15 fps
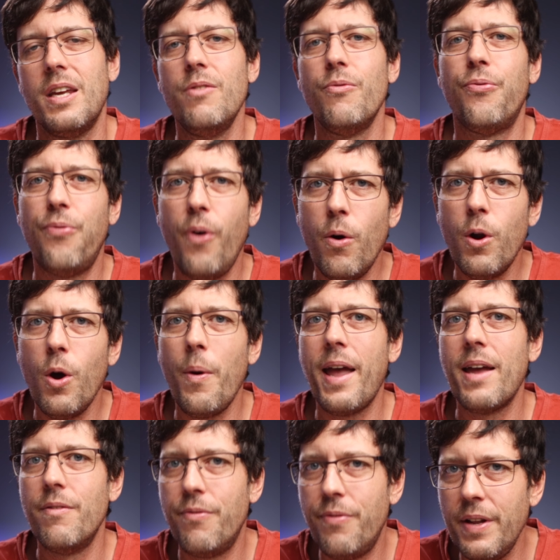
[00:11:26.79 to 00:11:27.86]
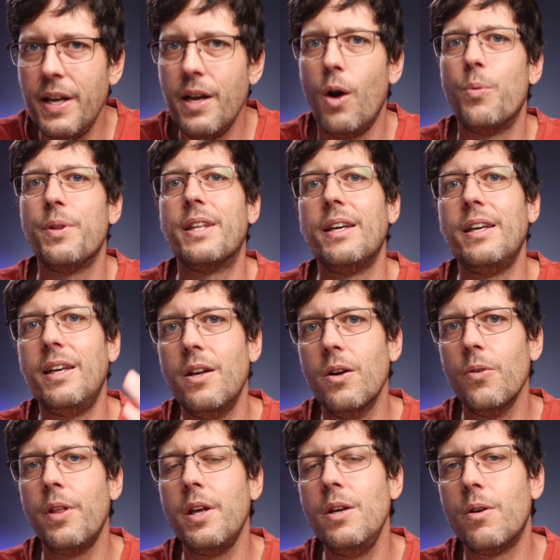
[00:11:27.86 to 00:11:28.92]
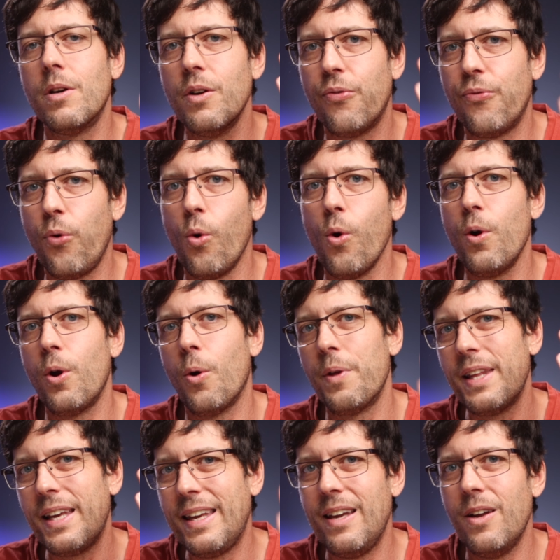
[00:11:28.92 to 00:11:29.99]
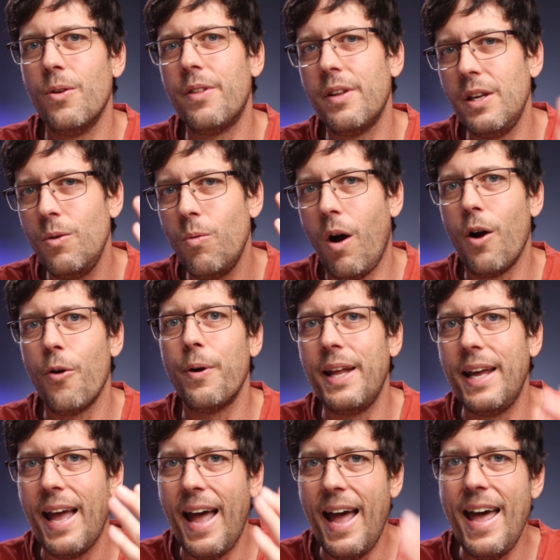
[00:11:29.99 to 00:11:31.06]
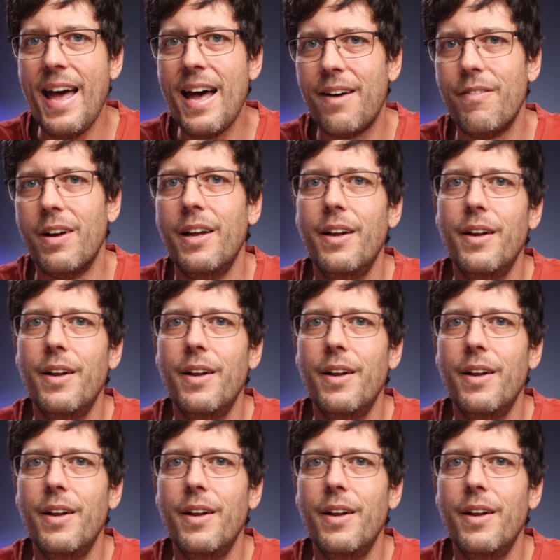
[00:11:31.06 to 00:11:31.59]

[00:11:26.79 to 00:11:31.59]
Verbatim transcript: in photo and video with the gear that you can afford or the gear that you already have.